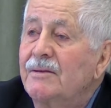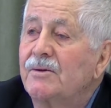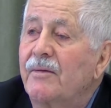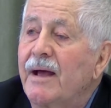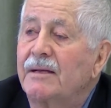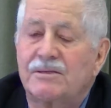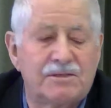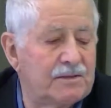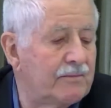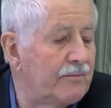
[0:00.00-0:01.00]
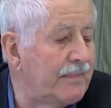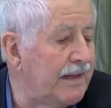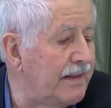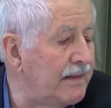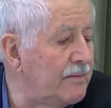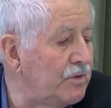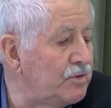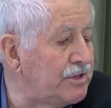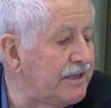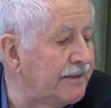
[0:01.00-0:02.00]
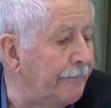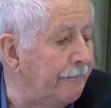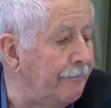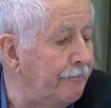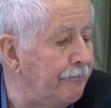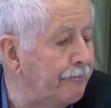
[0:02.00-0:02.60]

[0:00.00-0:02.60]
So that's in the museum.